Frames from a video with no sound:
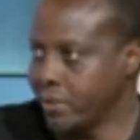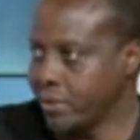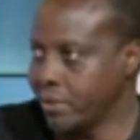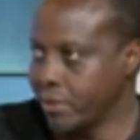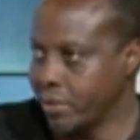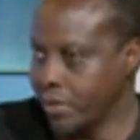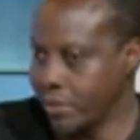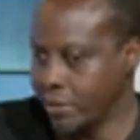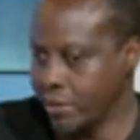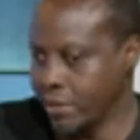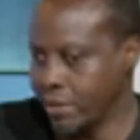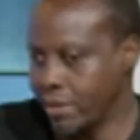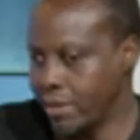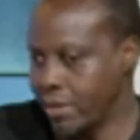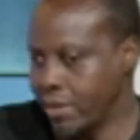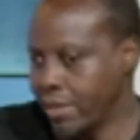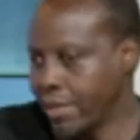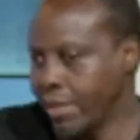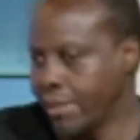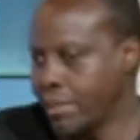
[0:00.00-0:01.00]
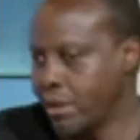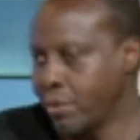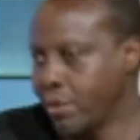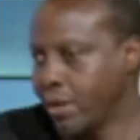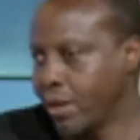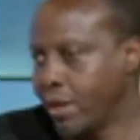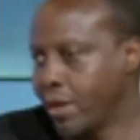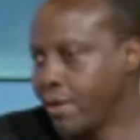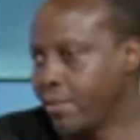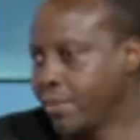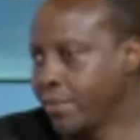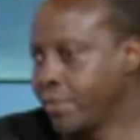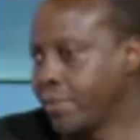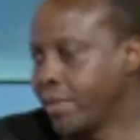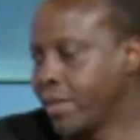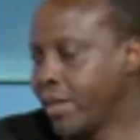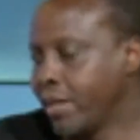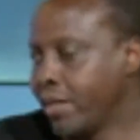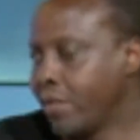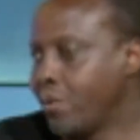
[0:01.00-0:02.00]
the data we have,
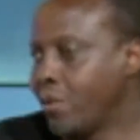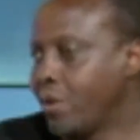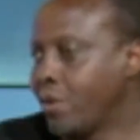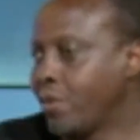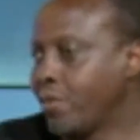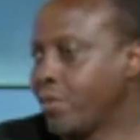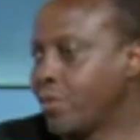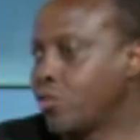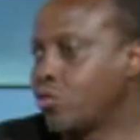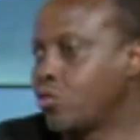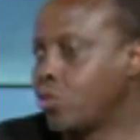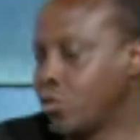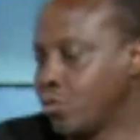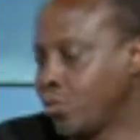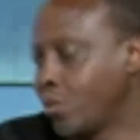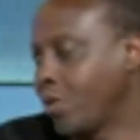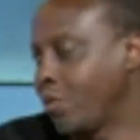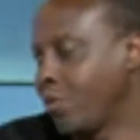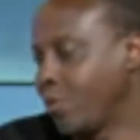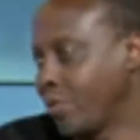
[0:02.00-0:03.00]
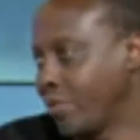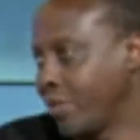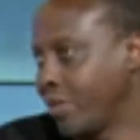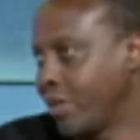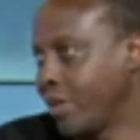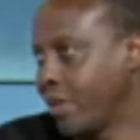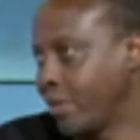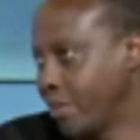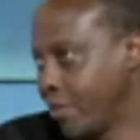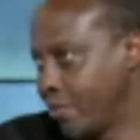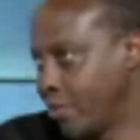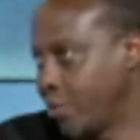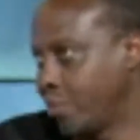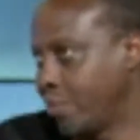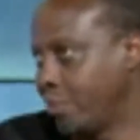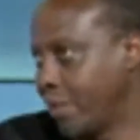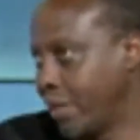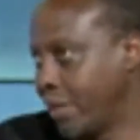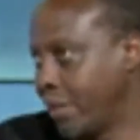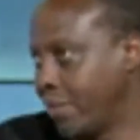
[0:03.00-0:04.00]
and one of the tools we are using are
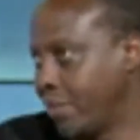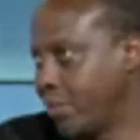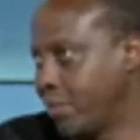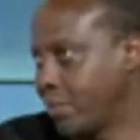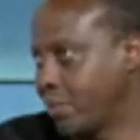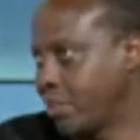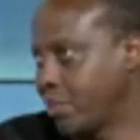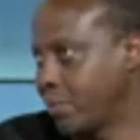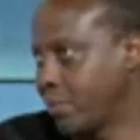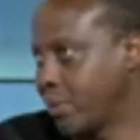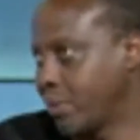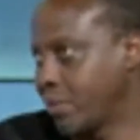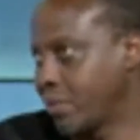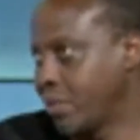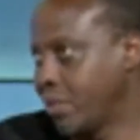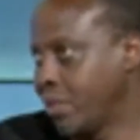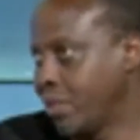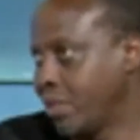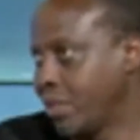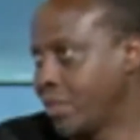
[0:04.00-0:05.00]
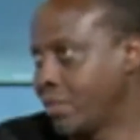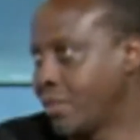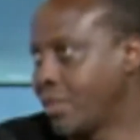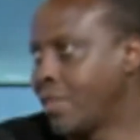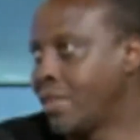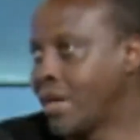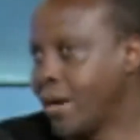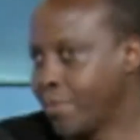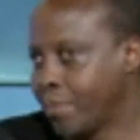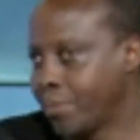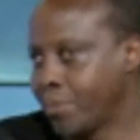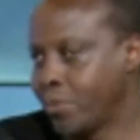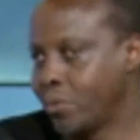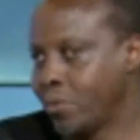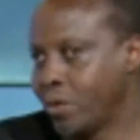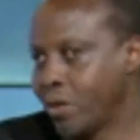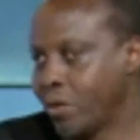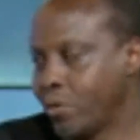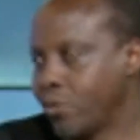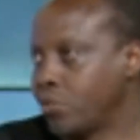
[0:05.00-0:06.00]
developed by the Rwanda Space. It's an app
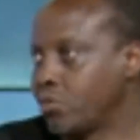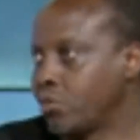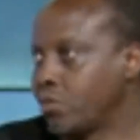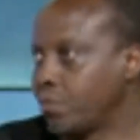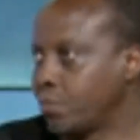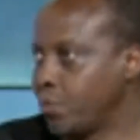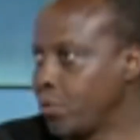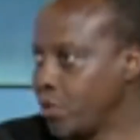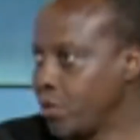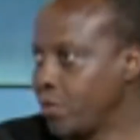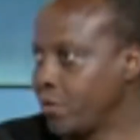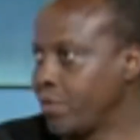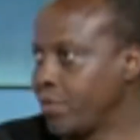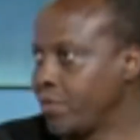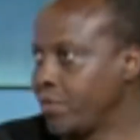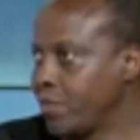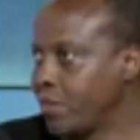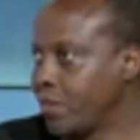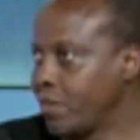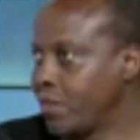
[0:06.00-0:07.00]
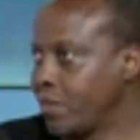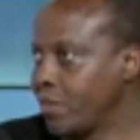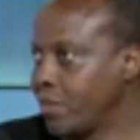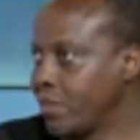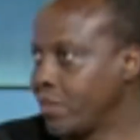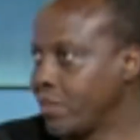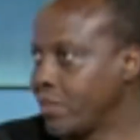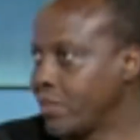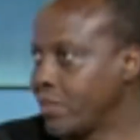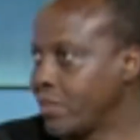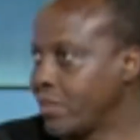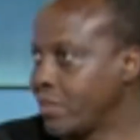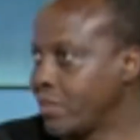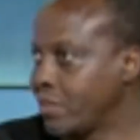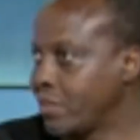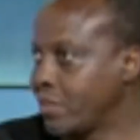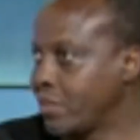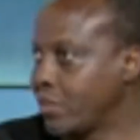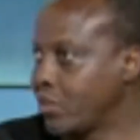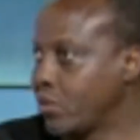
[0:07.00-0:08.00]
we are going to deploy with the
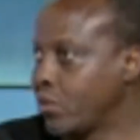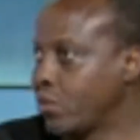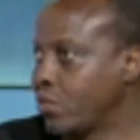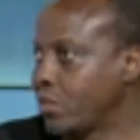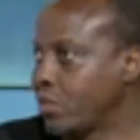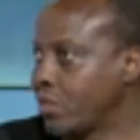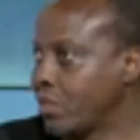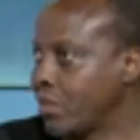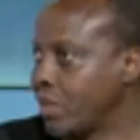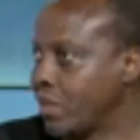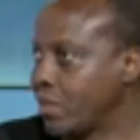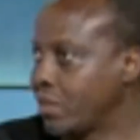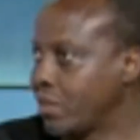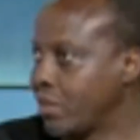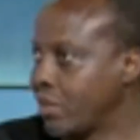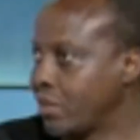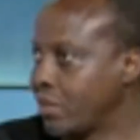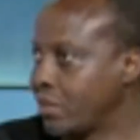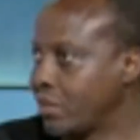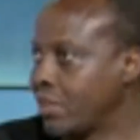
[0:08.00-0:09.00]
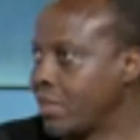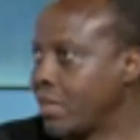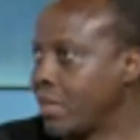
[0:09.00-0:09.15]
CEDOs and at the cell